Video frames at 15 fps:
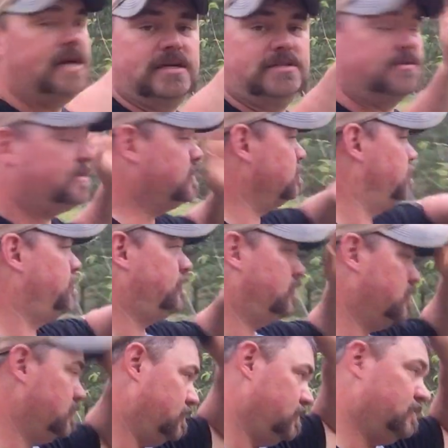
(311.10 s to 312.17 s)
actually,
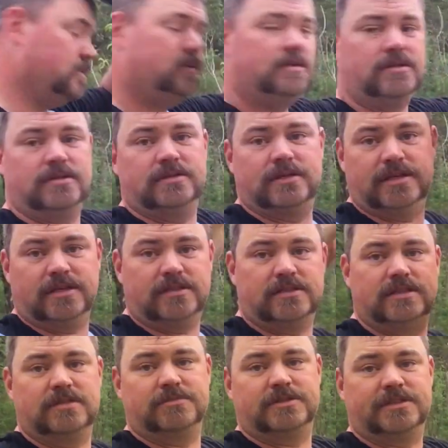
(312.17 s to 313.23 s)
can y'all
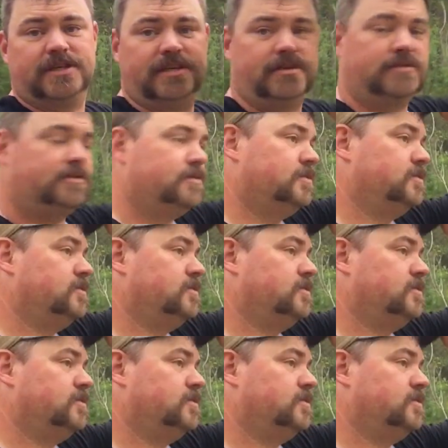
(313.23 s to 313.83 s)
see the mosquitoes?